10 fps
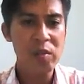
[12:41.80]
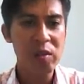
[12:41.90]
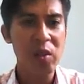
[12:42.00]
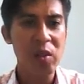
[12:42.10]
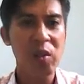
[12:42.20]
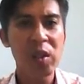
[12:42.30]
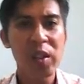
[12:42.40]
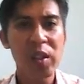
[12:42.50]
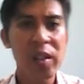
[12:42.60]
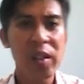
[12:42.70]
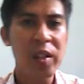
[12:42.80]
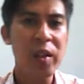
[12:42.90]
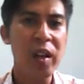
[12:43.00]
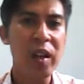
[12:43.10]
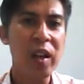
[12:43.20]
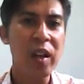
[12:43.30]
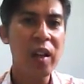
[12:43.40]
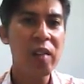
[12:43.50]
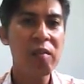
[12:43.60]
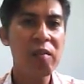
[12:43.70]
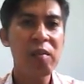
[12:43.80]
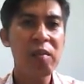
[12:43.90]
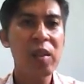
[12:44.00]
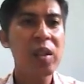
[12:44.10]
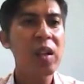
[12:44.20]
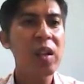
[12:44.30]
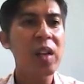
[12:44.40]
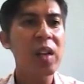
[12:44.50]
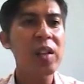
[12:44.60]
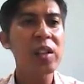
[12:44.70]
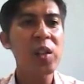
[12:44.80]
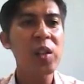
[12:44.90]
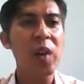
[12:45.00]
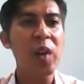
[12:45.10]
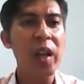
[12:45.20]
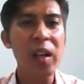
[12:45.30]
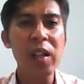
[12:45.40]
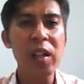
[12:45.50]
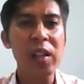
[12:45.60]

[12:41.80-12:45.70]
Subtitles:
So you can, that's a URL.